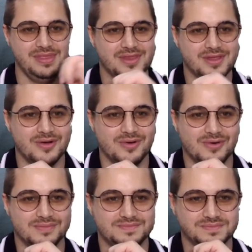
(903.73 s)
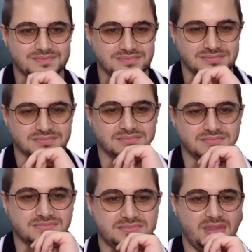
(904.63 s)
Two.
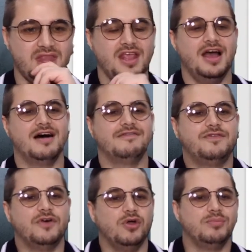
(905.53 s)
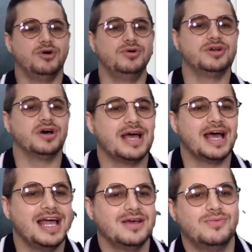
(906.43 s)
A full moon on
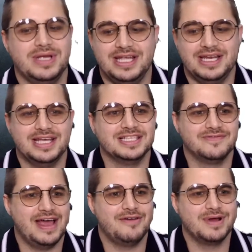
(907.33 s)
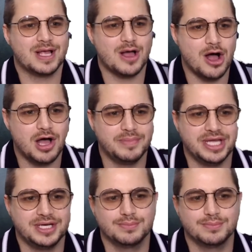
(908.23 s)
Halloween is very common.